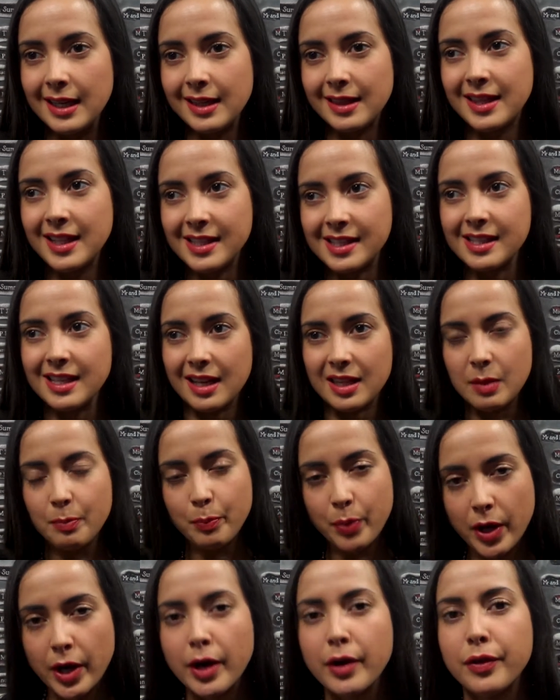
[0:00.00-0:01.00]
this is like the
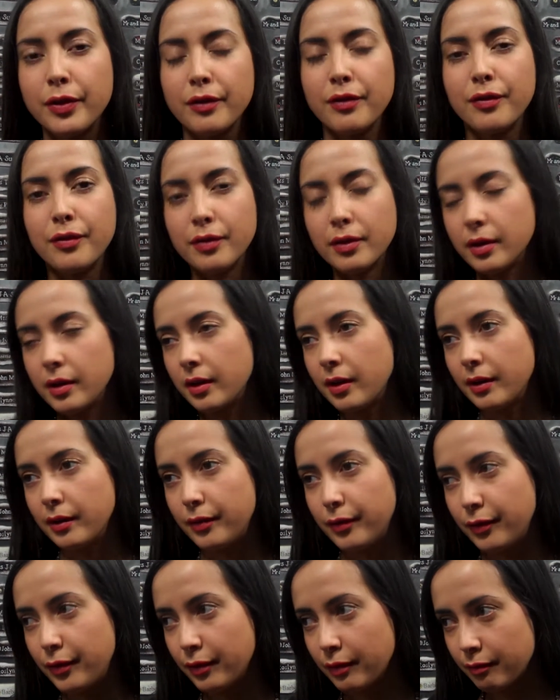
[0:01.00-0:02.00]
birth
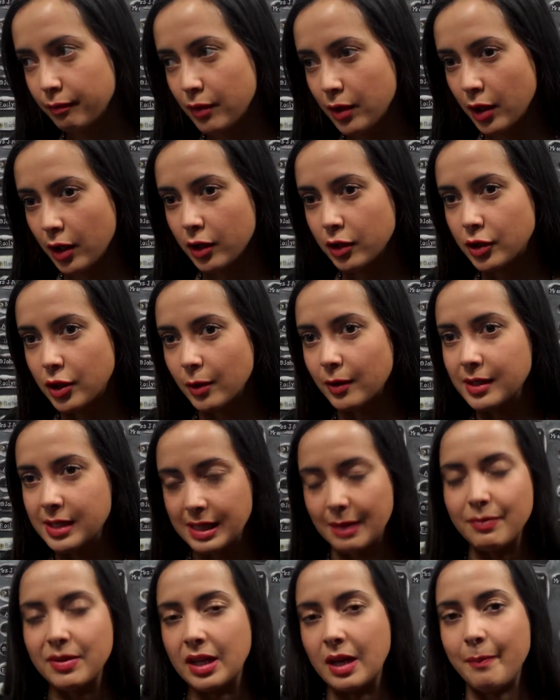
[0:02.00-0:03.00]
of her doing
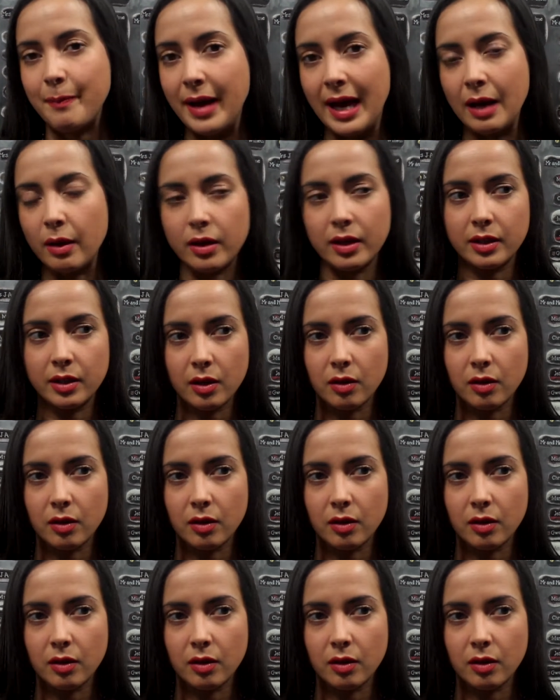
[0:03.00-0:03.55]
something about it.